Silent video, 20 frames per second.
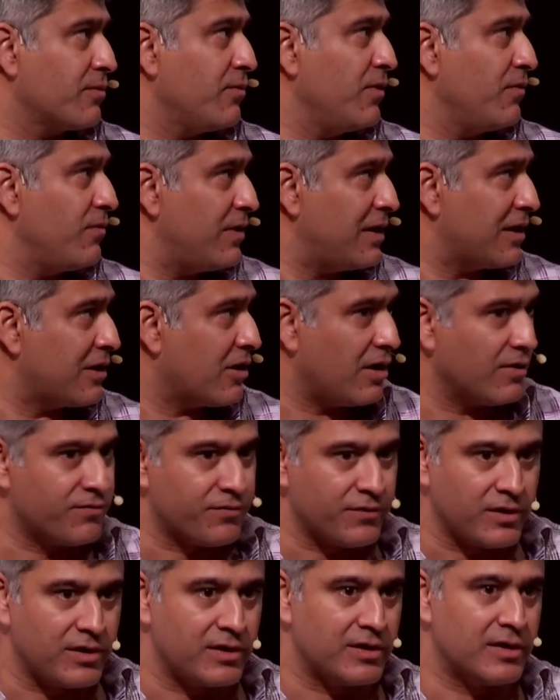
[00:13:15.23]
We felt
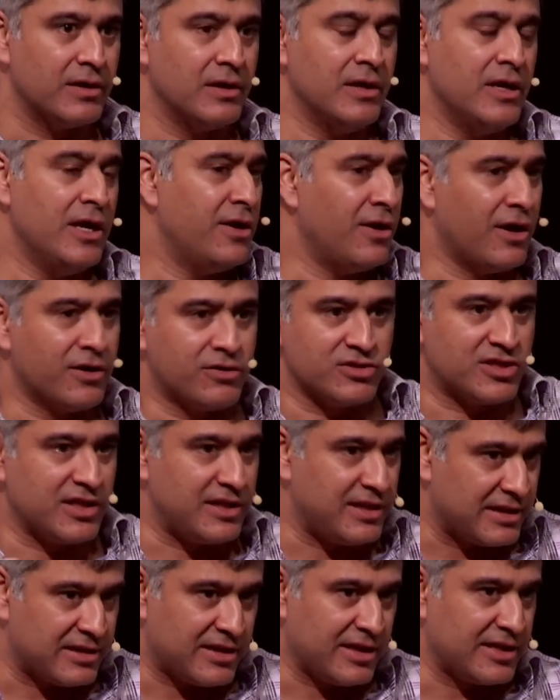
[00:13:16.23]
confident, not to say
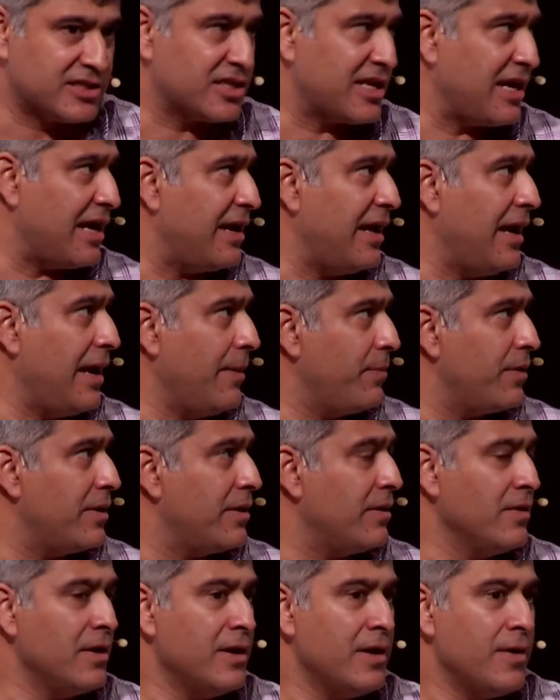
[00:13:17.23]
that things can't happen,
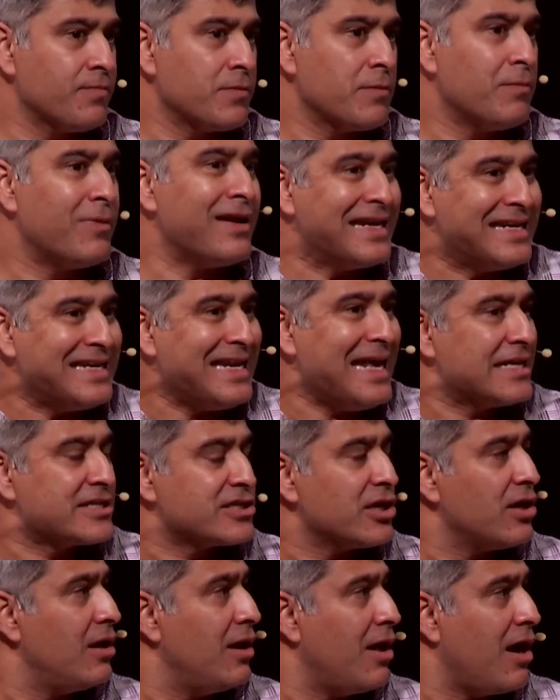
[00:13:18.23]
but it takes a
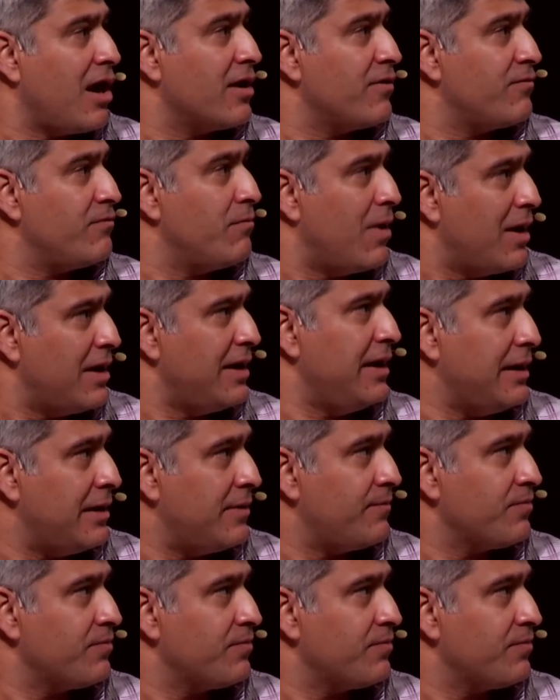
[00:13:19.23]
lot of money.